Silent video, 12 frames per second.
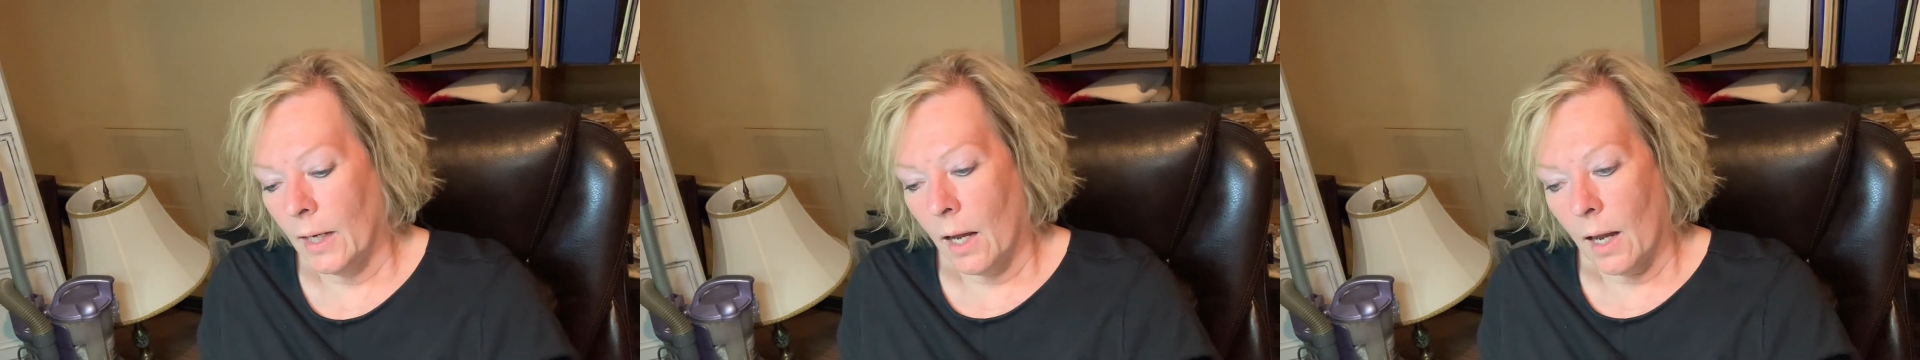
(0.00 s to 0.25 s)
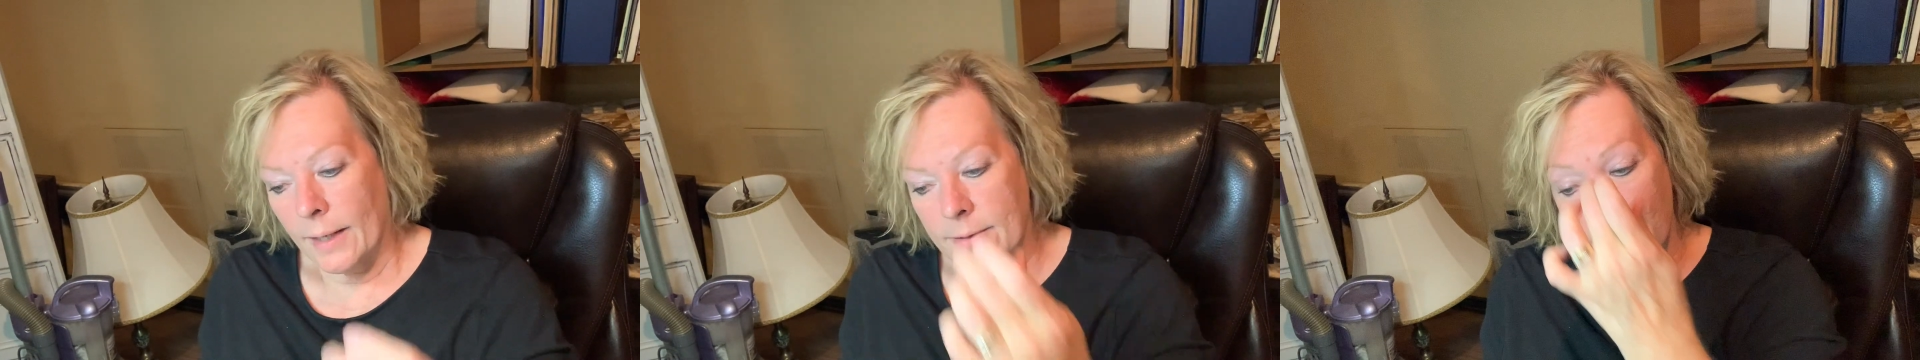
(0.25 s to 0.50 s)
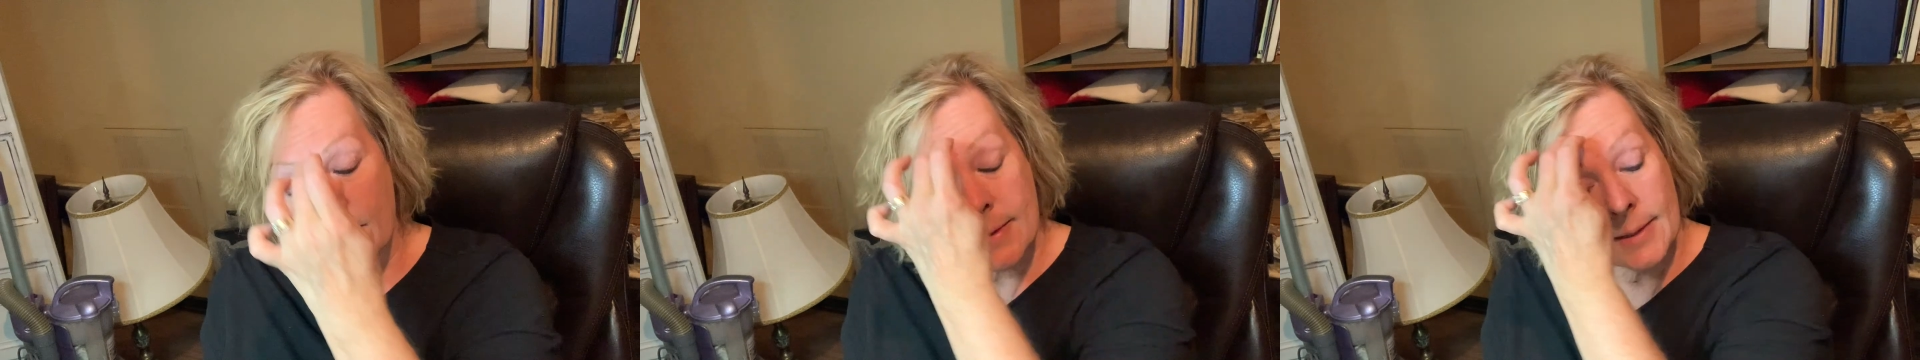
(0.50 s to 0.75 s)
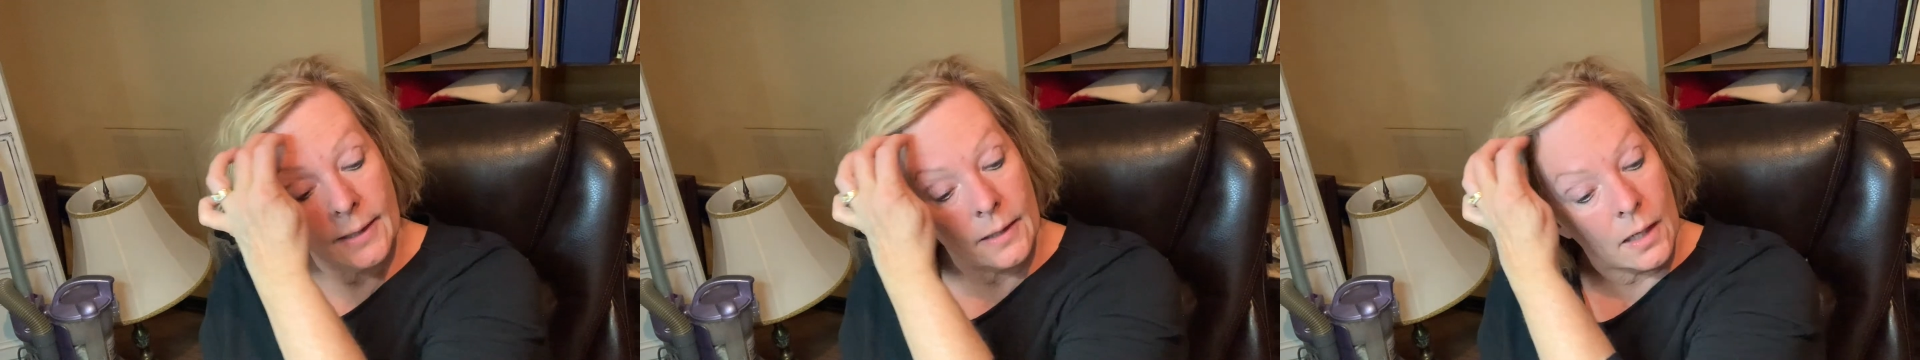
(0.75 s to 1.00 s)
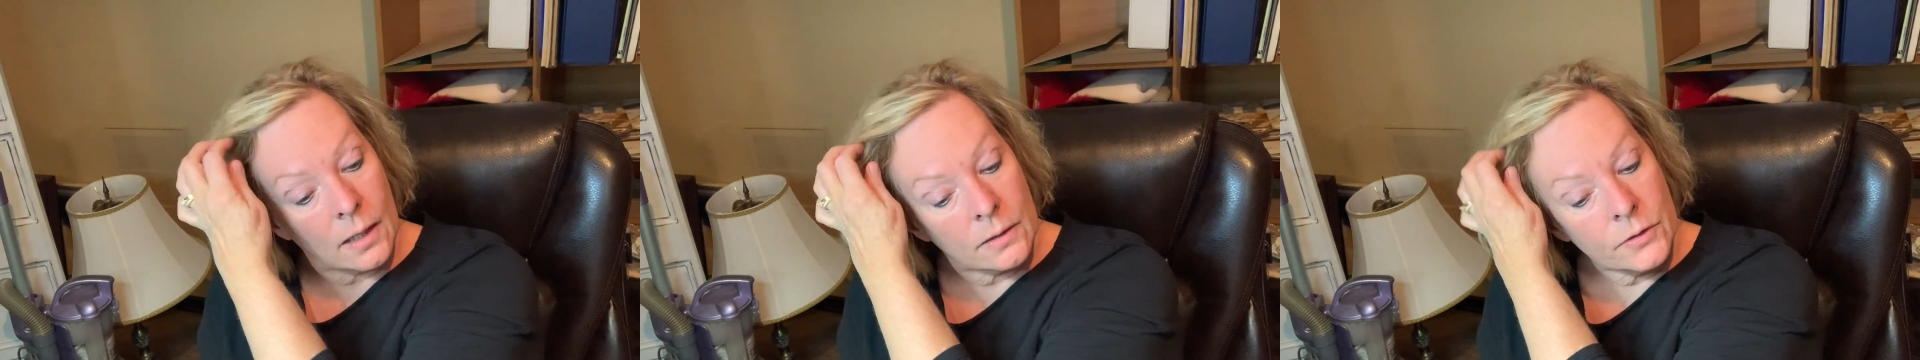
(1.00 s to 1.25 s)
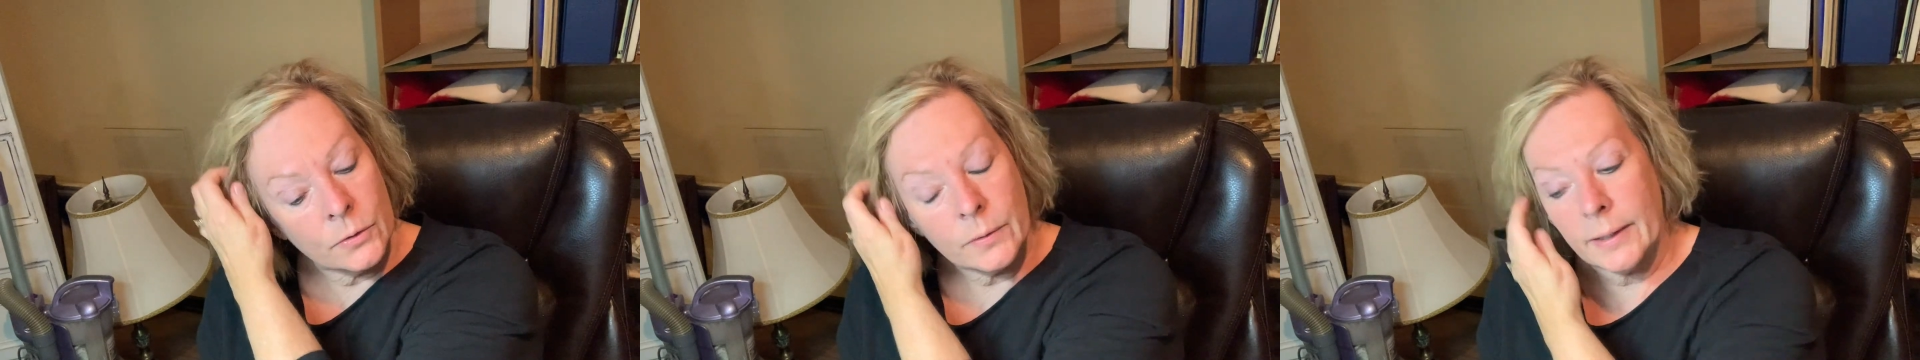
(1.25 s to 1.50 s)
I just did a
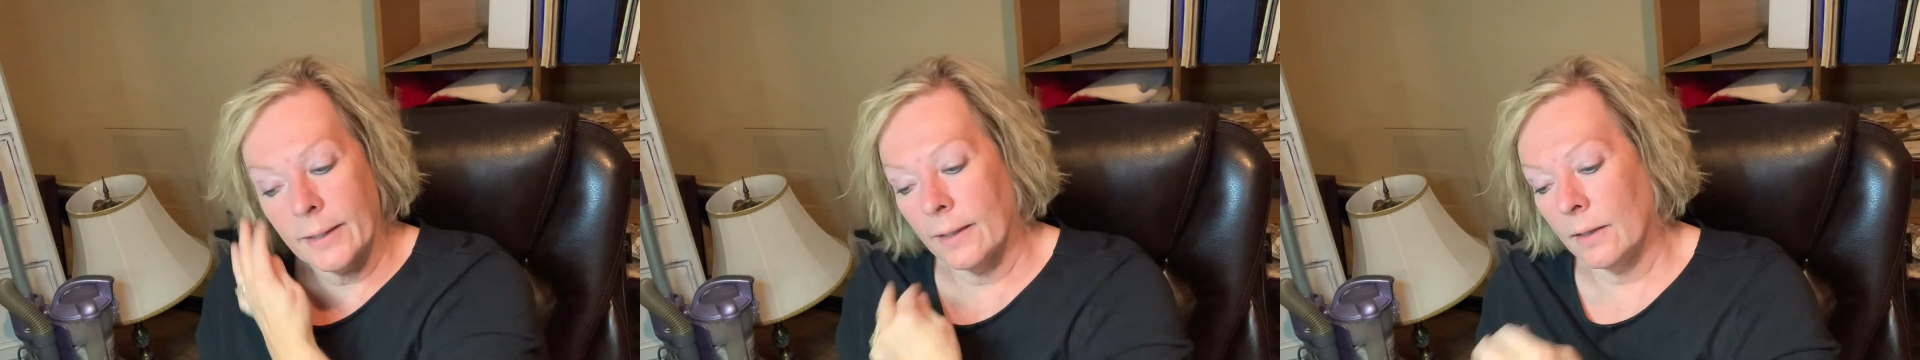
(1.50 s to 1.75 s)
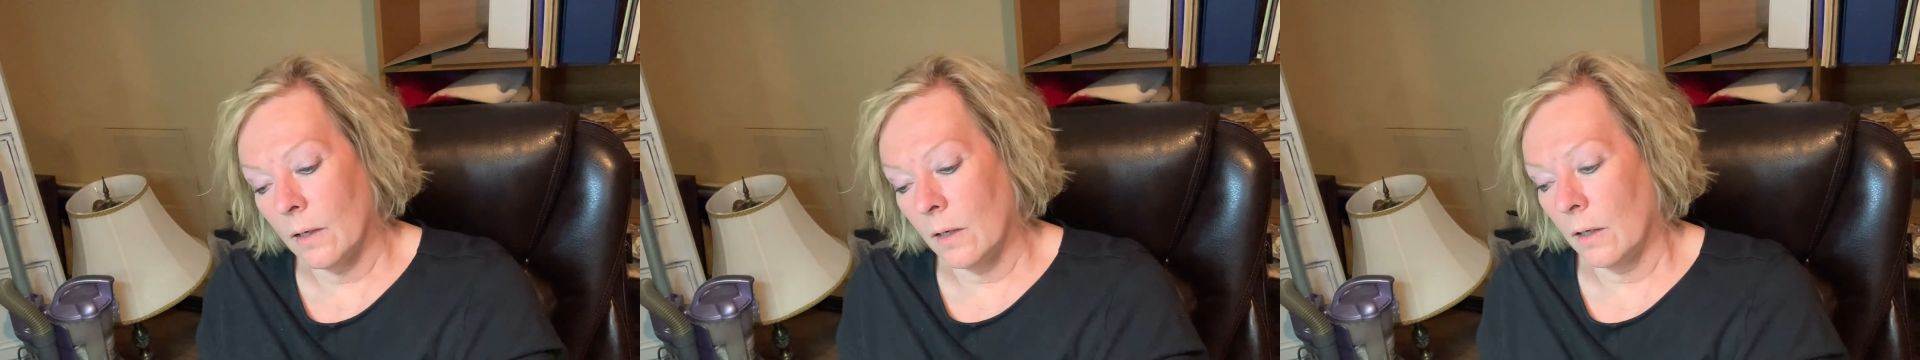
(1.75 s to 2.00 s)
new kit